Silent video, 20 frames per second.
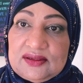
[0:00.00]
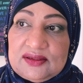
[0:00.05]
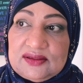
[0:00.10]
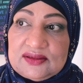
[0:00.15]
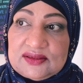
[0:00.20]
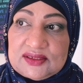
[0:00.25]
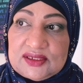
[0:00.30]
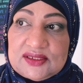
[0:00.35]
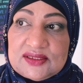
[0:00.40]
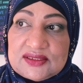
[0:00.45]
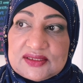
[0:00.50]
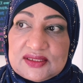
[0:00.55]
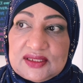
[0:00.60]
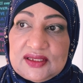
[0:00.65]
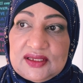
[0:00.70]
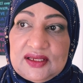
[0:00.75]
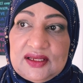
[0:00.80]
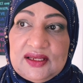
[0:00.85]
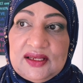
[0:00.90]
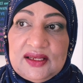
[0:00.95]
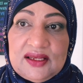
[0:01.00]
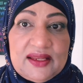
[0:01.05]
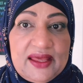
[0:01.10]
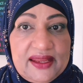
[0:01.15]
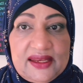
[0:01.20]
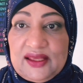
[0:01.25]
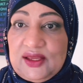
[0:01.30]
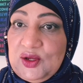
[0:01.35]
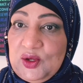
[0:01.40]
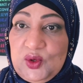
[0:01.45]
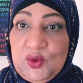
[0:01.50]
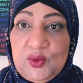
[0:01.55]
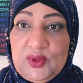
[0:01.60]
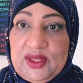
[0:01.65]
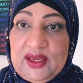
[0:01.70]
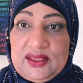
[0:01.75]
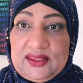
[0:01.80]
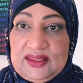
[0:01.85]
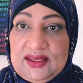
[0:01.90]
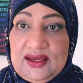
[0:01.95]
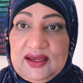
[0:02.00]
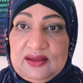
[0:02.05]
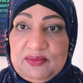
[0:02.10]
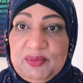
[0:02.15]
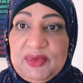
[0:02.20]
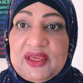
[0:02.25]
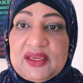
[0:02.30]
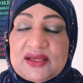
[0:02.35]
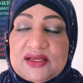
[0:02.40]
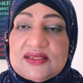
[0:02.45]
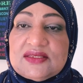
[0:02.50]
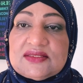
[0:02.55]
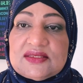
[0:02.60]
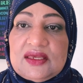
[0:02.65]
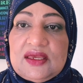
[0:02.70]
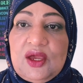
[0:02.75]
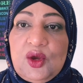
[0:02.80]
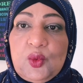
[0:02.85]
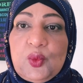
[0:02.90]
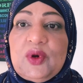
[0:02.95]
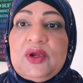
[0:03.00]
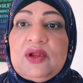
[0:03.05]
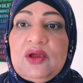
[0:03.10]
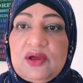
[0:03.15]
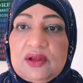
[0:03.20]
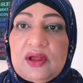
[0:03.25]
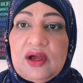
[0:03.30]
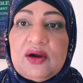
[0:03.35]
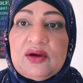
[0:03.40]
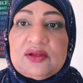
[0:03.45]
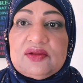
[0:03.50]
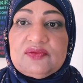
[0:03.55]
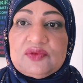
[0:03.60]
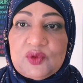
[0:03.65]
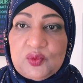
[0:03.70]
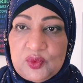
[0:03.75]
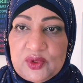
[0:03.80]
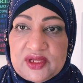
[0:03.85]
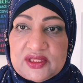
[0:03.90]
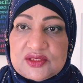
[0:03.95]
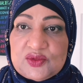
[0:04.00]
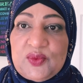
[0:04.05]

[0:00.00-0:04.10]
just let it go like that, because we're not out of the woods.